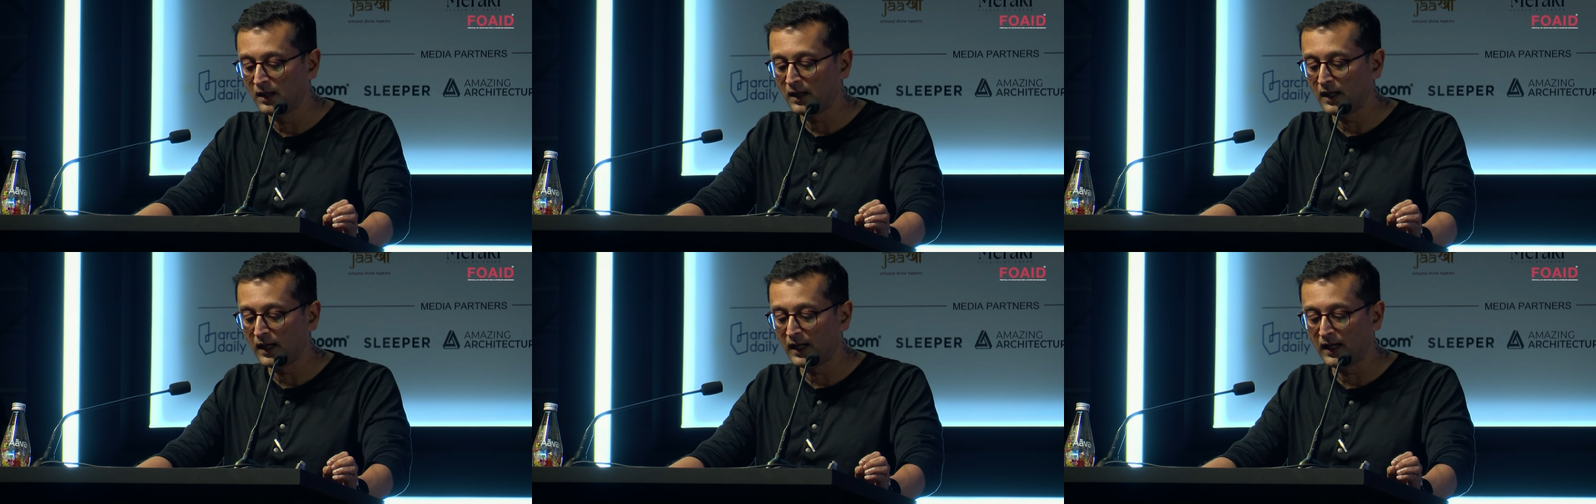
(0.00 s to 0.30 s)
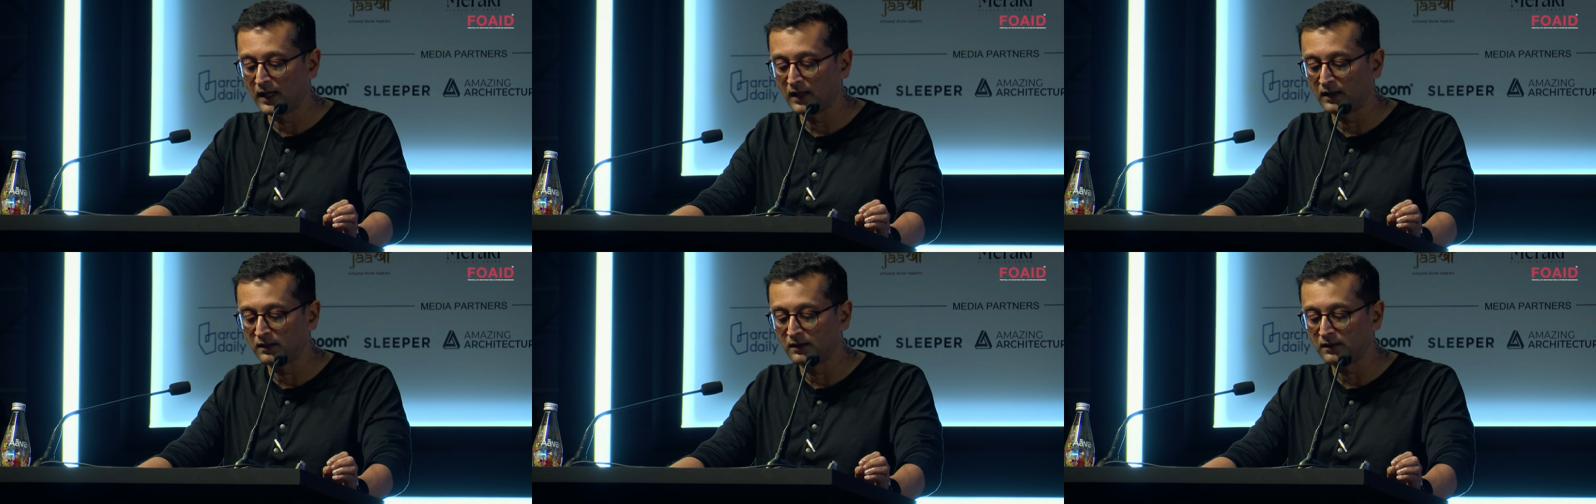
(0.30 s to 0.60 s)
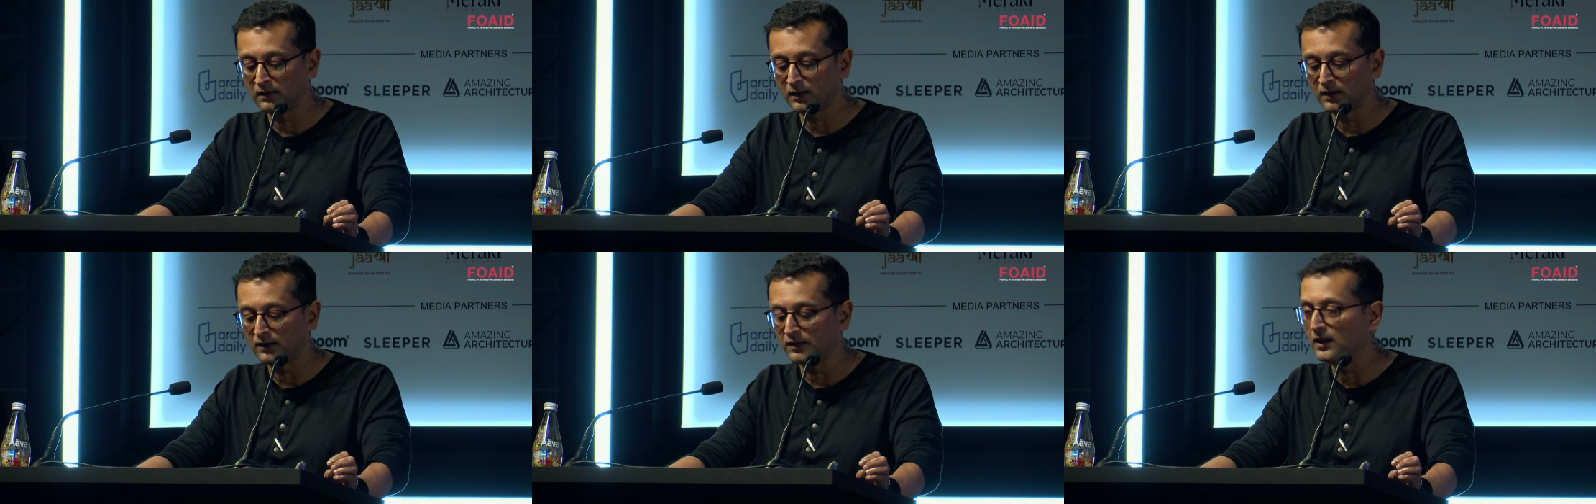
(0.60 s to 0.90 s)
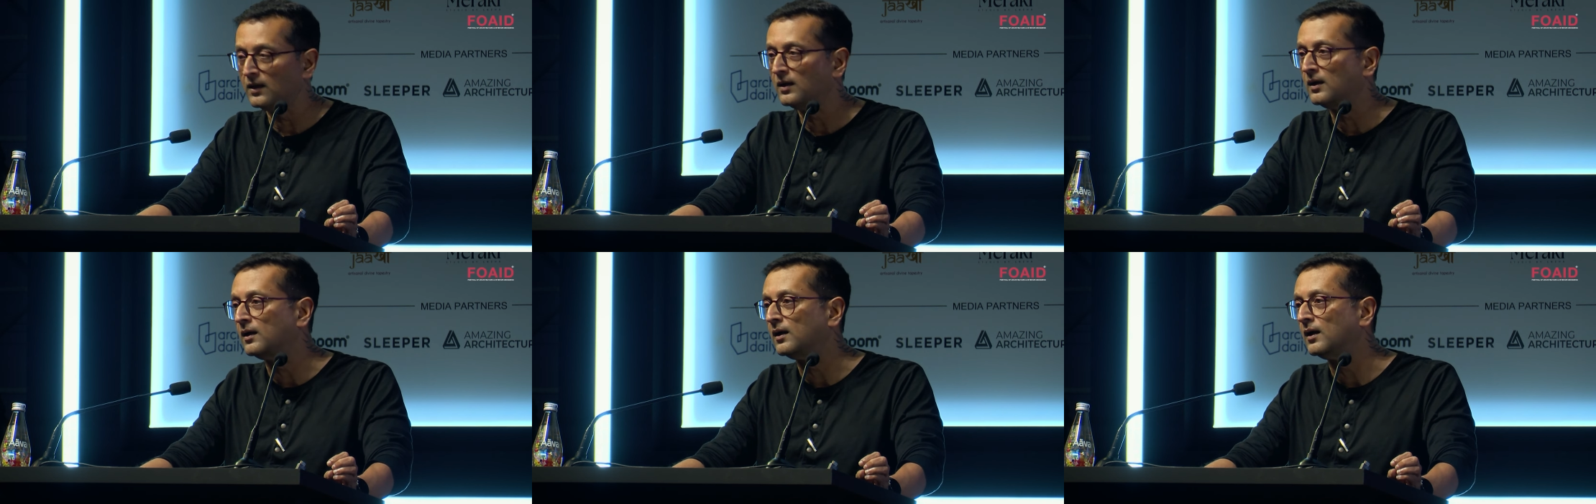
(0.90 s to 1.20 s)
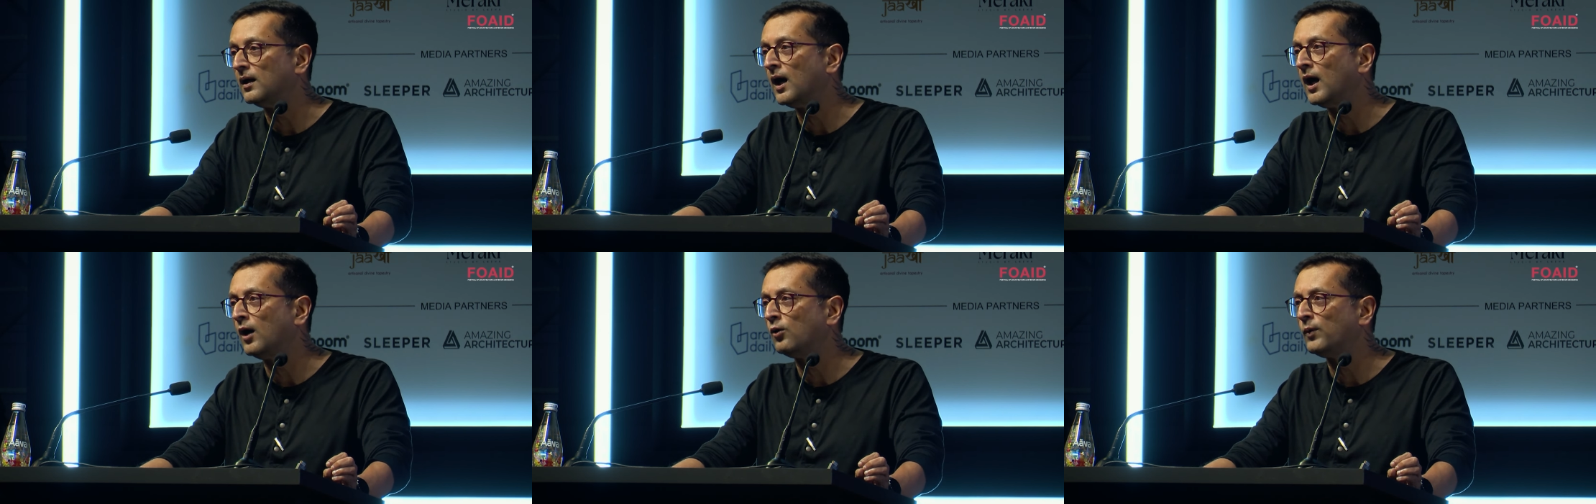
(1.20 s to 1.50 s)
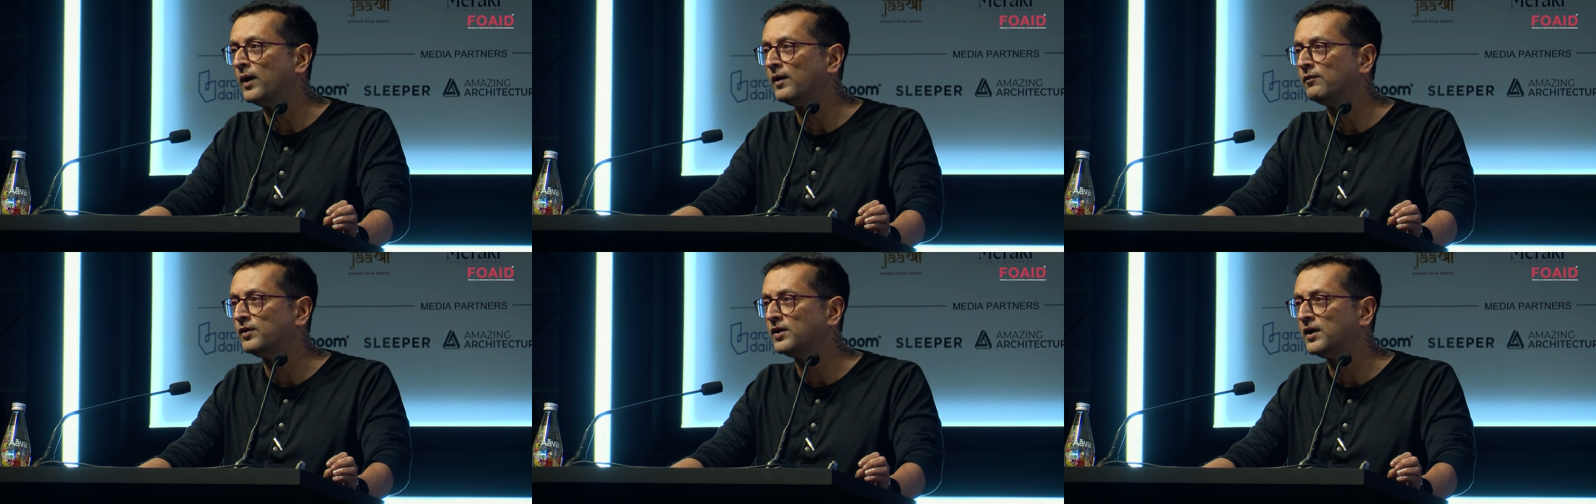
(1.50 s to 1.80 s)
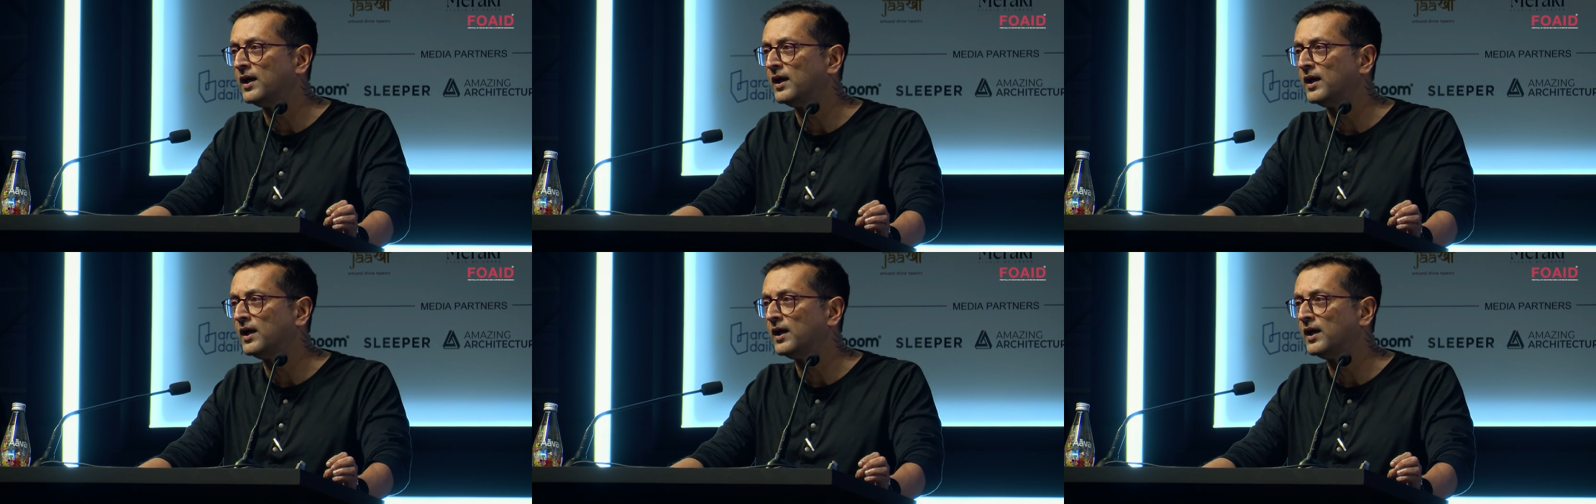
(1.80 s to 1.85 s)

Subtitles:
And they, however,